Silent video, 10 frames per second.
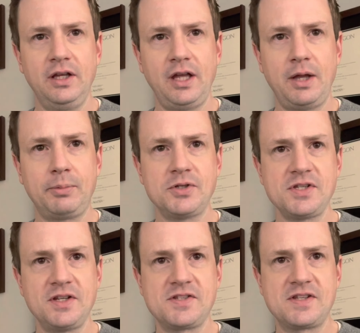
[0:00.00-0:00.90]
A person
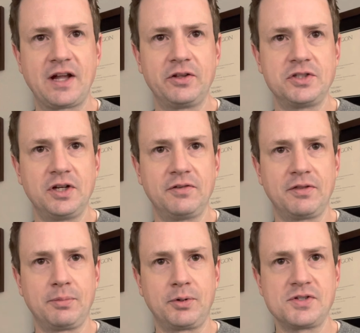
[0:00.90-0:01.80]
is negligent if
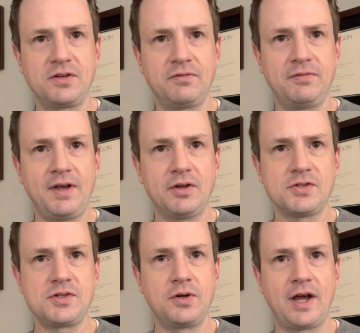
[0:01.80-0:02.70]
the person
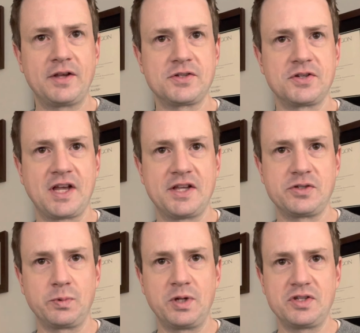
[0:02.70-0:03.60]
fails to exercise
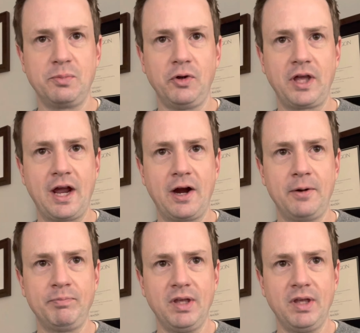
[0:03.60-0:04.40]
reasonable care,